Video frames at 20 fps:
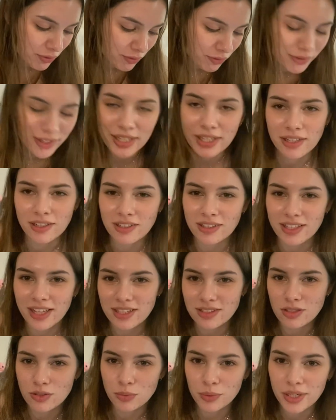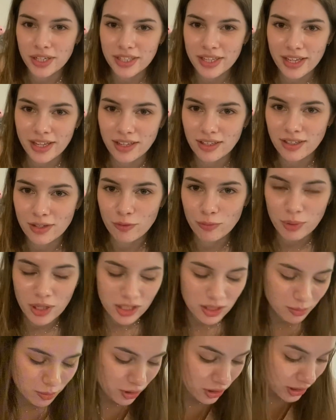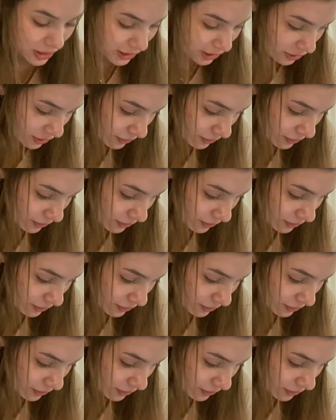fit in classes where I can, if possible, later.